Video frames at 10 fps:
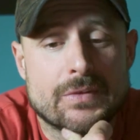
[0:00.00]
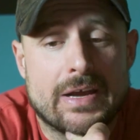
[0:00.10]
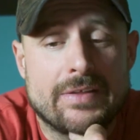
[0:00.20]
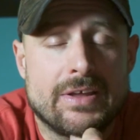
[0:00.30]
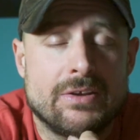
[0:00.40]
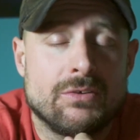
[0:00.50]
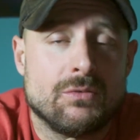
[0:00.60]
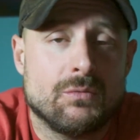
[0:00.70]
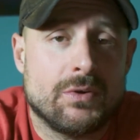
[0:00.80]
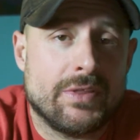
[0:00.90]
And
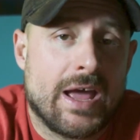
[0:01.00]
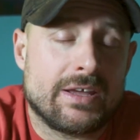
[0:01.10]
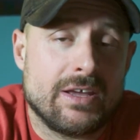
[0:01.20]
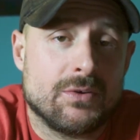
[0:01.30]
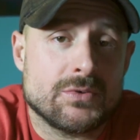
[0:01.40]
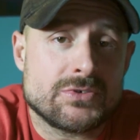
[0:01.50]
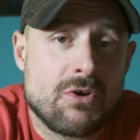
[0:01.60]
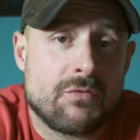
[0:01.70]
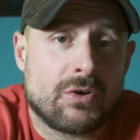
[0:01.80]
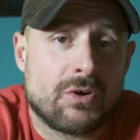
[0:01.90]
then when that gig was
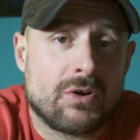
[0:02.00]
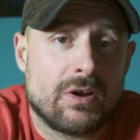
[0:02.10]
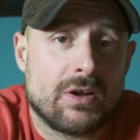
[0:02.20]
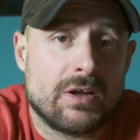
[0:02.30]
over,